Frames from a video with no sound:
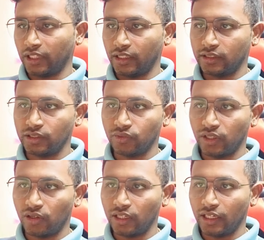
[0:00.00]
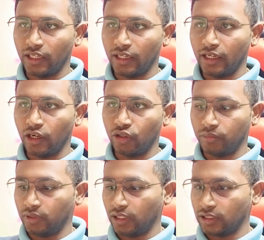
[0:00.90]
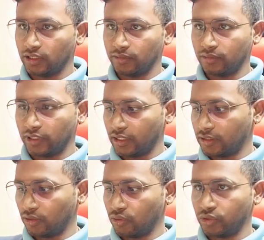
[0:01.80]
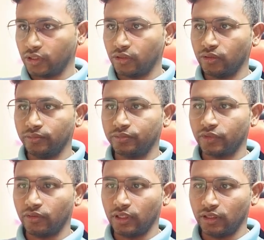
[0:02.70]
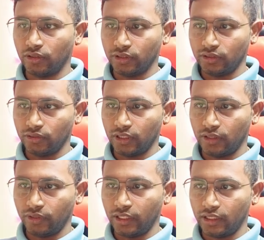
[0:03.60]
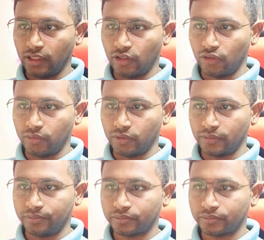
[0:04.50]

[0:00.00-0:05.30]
And since we are not getting any output, I just change the question to 1000 so that we get output.